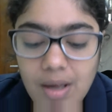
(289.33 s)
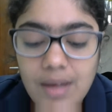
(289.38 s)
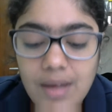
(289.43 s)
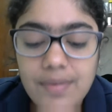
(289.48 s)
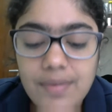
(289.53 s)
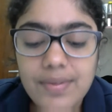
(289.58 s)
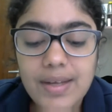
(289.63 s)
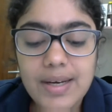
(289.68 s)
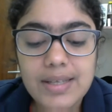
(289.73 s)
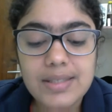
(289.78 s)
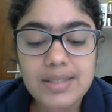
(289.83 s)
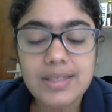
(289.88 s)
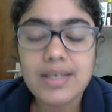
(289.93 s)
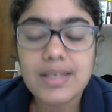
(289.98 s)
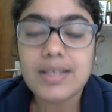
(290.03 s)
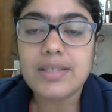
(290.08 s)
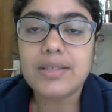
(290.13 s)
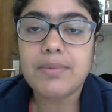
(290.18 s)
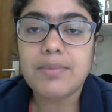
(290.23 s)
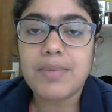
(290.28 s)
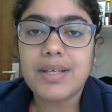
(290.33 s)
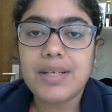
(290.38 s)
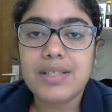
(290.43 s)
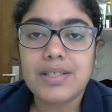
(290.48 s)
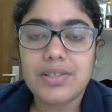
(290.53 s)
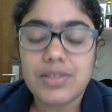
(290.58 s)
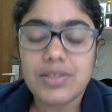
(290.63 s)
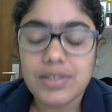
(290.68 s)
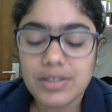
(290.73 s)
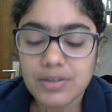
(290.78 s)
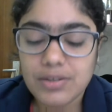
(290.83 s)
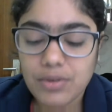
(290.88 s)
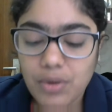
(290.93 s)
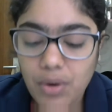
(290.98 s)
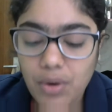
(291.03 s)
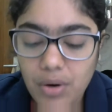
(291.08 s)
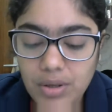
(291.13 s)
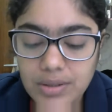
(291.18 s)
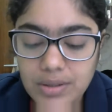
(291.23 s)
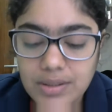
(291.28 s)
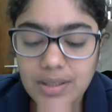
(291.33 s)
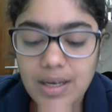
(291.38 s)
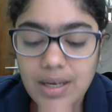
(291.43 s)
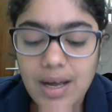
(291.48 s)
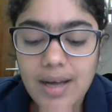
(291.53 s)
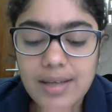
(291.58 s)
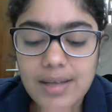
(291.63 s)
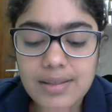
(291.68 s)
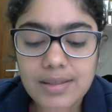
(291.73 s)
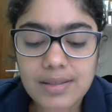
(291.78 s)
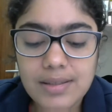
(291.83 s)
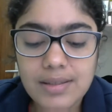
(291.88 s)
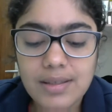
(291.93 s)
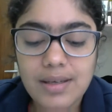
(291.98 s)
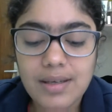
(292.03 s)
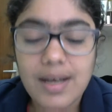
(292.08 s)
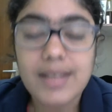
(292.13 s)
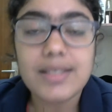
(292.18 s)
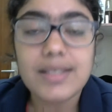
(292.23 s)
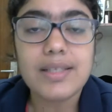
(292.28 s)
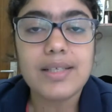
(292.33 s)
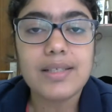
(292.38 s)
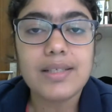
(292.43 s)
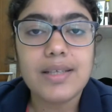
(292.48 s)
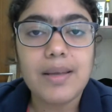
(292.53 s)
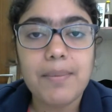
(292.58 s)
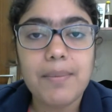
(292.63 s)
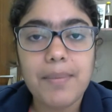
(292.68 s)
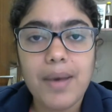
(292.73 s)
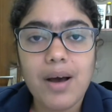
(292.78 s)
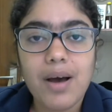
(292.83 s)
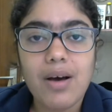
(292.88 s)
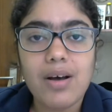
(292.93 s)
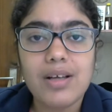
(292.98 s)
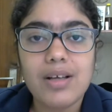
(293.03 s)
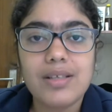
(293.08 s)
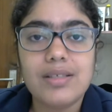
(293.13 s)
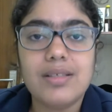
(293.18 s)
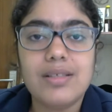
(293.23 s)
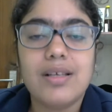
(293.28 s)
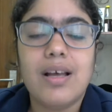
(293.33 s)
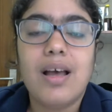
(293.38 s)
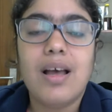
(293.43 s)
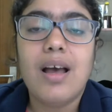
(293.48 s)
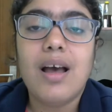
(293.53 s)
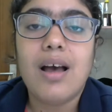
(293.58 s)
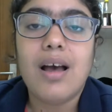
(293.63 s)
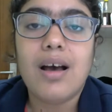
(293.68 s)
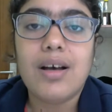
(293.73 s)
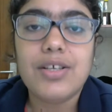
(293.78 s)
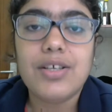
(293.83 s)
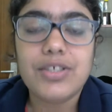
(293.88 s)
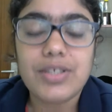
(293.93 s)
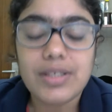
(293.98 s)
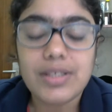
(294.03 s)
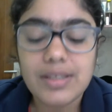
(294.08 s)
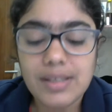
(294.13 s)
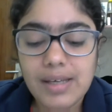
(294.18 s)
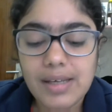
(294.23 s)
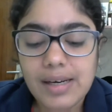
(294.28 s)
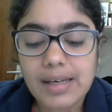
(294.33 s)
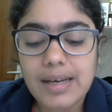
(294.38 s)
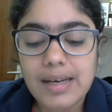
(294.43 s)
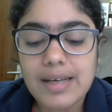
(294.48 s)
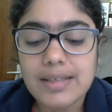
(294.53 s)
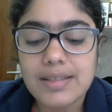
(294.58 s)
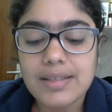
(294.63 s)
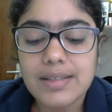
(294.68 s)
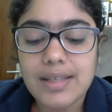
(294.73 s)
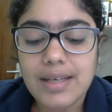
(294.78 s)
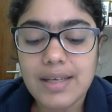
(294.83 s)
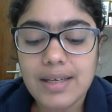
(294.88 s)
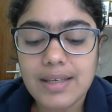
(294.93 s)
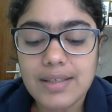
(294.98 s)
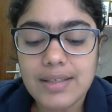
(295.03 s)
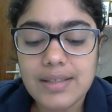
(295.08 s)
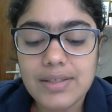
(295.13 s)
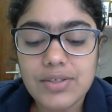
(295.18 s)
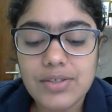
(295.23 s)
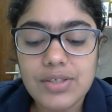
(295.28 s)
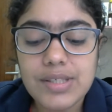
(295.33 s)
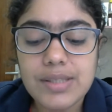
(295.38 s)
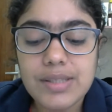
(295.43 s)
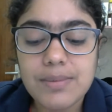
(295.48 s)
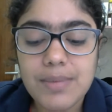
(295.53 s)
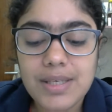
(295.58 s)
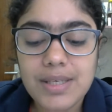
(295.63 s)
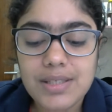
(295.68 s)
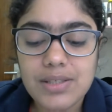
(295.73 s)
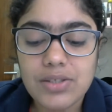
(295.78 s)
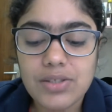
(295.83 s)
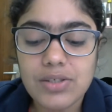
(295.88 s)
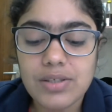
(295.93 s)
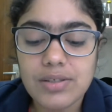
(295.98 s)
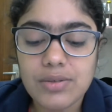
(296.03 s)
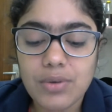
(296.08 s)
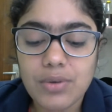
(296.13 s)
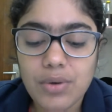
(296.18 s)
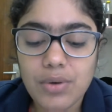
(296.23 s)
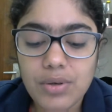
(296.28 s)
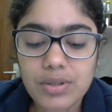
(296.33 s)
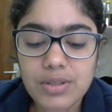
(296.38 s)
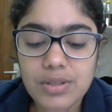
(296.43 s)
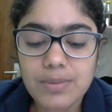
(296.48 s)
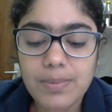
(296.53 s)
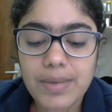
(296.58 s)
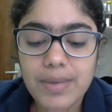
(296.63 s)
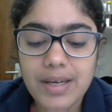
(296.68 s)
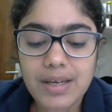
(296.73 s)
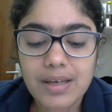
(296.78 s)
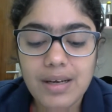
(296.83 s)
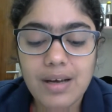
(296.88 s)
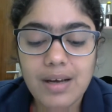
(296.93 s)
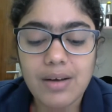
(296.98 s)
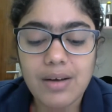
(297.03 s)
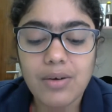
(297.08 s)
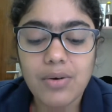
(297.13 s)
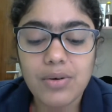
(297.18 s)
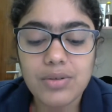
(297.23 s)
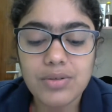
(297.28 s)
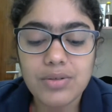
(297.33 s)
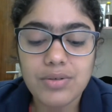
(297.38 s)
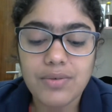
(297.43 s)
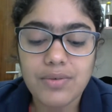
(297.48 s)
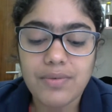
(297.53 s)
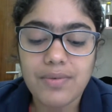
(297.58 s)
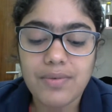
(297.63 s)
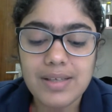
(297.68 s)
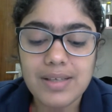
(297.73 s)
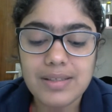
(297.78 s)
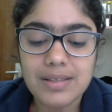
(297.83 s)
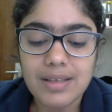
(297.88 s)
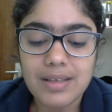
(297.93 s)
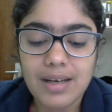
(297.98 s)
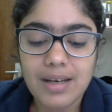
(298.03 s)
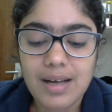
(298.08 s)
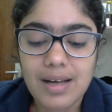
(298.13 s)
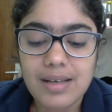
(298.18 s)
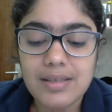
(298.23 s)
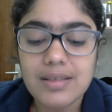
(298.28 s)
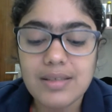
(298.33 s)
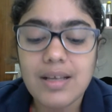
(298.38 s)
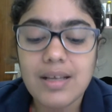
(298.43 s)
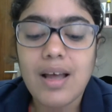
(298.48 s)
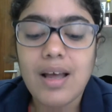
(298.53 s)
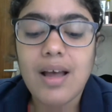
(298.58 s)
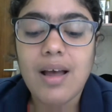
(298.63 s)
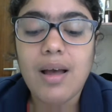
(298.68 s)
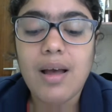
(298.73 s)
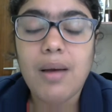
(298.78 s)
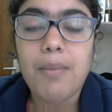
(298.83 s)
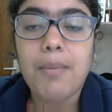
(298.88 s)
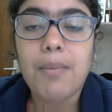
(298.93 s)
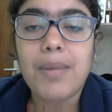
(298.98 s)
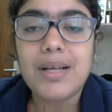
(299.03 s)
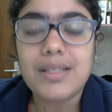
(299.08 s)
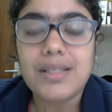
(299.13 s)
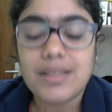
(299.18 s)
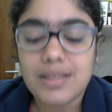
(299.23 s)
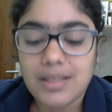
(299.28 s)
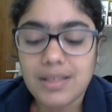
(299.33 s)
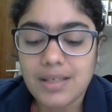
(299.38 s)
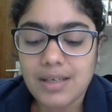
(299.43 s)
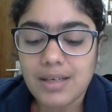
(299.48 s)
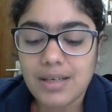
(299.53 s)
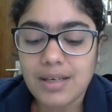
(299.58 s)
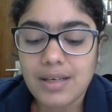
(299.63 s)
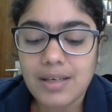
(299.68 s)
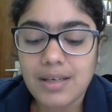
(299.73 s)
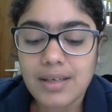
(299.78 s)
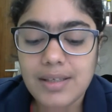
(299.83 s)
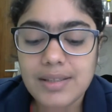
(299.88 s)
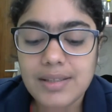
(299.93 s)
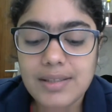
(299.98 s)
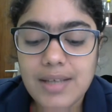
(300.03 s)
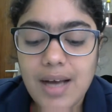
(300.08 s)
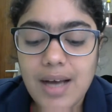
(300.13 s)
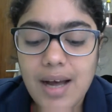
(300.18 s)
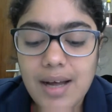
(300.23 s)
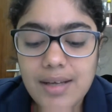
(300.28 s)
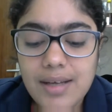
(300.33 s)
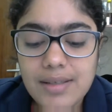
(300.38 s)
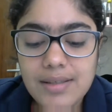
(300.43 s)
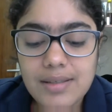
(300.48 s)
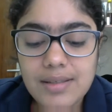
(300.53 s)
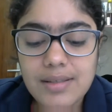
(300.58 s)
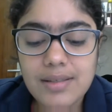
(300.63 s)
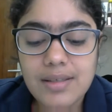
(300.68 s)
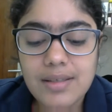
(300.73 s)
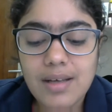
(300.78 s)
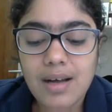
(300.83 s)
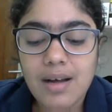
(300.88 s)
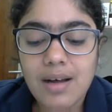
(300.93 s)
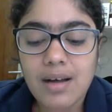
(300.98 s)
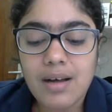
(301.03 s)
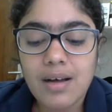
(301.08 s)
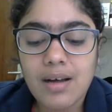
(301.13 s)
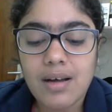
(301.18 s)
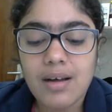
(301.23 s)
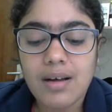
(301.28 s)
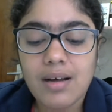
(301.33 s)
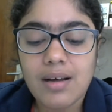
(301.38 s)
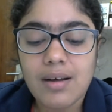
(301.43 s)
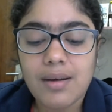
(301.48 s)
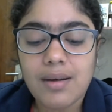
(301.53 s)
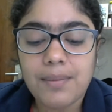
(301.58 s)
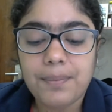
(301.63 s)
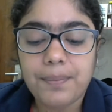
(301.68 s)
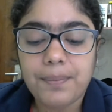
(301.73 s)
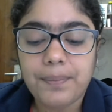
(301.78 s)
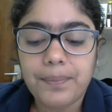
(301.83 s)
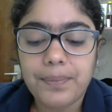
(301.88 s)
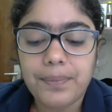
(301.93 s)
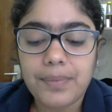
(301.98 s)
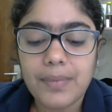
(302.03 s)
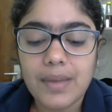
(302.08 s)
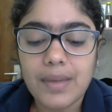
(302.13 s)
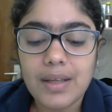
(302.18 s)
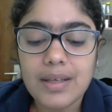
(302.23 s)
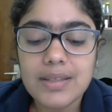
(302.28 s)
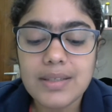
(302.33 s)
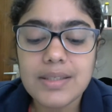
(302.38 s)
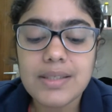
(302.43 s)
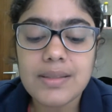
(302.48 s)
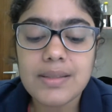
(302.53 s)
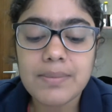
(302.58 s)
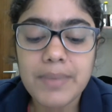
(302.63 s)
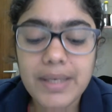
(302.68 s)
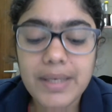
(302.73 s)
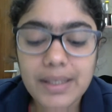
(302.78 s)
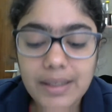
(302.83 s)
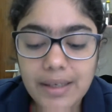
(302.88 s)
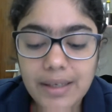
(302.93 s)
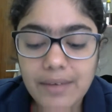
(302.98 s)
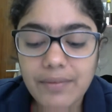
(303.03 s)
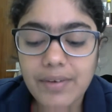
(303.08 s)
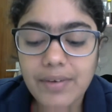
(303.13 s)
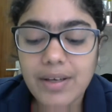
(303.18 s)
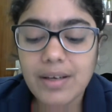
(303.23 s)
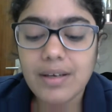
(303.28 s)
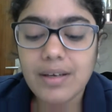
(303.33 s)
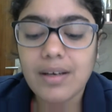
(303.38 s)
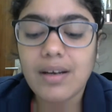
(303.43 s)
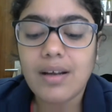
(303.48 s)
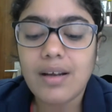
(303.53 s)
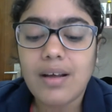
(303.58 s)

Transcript: the resident magistrate court has the same powers generally as the district magistrate court, being a court of first class, but it has it's been given